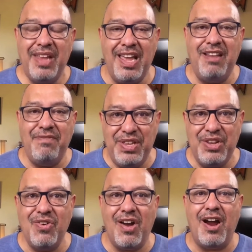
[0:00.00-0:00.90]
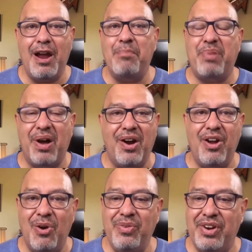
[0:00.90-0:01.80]
And if you are a
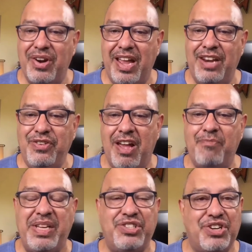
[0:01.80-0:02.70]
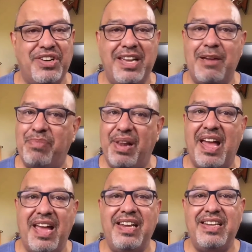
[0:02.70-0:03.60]
bar owner and you have been turning a
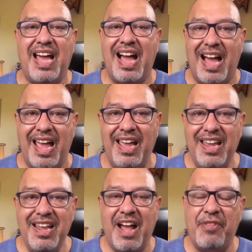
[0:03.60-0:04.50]
blind eye